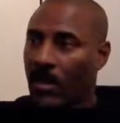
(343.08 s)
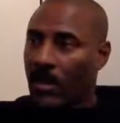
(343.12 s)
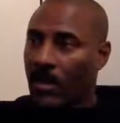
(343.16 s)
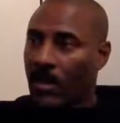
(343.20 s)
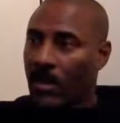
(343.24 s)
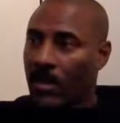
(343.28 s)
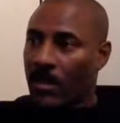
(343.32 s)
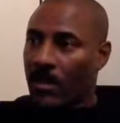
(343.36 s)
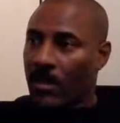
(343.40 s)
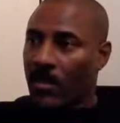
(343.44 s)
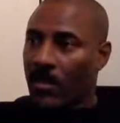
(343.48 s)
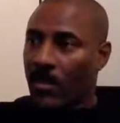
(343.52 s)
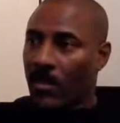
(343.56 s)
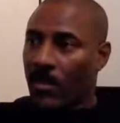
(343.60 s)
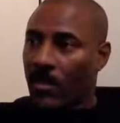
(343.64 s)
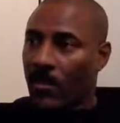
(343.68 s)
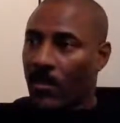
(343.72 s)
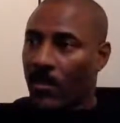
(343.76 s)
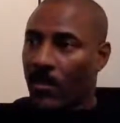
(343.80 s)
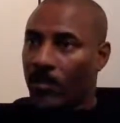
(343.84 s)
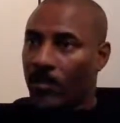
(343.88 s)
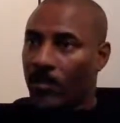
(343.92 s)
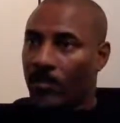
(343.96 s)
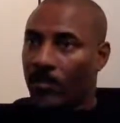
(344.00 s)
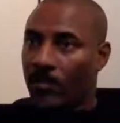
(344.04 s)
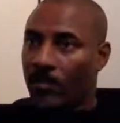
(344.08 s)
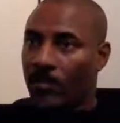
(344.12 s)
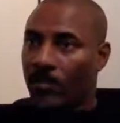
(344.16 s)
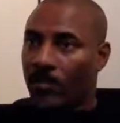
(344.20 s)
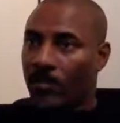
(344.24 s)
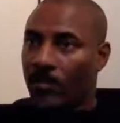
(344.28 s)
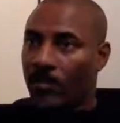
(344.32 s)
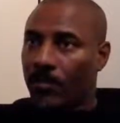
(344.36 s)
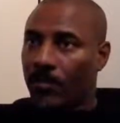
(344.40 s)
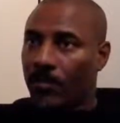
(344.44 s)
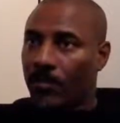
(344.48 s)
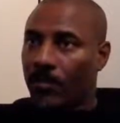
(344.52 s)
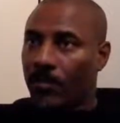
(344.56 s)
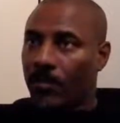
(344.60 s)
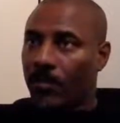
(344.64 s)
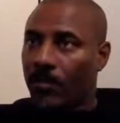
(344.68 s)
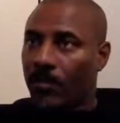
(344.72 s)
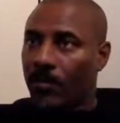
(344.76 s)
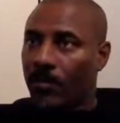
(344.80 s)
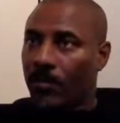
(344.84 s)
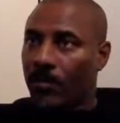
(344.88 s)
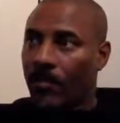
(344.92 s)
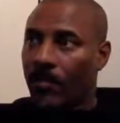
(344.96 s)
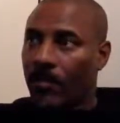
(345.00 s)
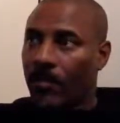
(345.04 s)
So
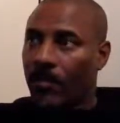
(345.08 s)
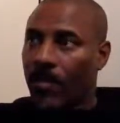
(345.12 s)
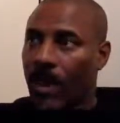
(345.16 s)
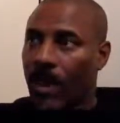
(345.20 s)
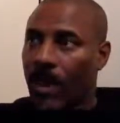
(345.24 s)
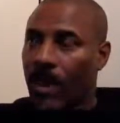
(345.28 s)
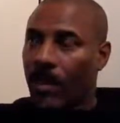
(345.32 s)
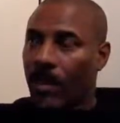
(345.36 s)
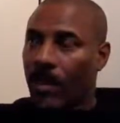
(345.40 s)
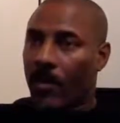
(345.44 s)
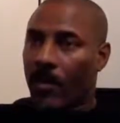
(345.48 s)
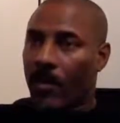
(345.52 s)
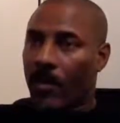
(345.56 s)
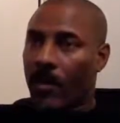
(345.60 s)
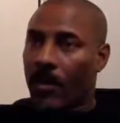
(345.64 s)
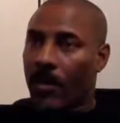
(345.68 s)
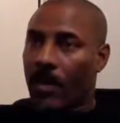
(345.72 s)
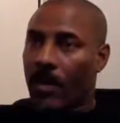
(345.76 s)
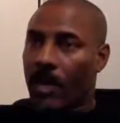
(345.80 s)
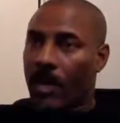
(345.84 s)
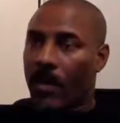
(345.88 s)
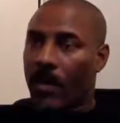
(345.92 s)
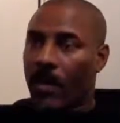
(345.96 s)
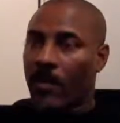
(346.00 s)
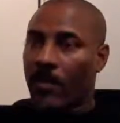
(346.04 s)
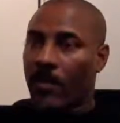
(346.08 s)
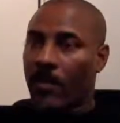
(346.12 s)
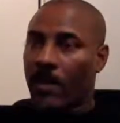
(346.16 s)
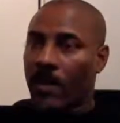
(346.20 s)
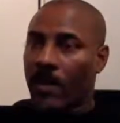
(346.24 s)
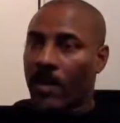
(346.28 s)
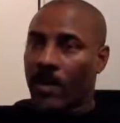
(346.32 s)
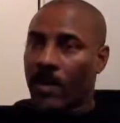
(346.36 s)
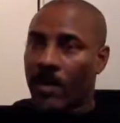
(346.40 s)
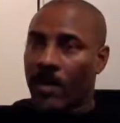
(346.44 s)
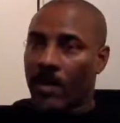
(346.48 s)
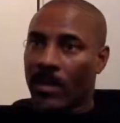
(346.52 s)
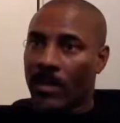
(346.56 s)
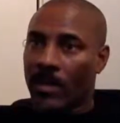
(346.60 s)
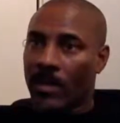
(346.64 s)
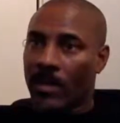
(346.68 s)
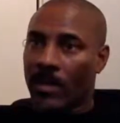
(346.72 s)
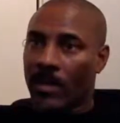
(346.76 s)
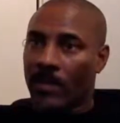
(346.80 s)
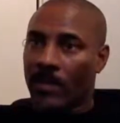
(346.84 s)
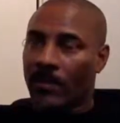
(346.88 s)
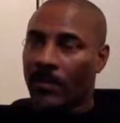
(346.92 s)
how do we mediate this?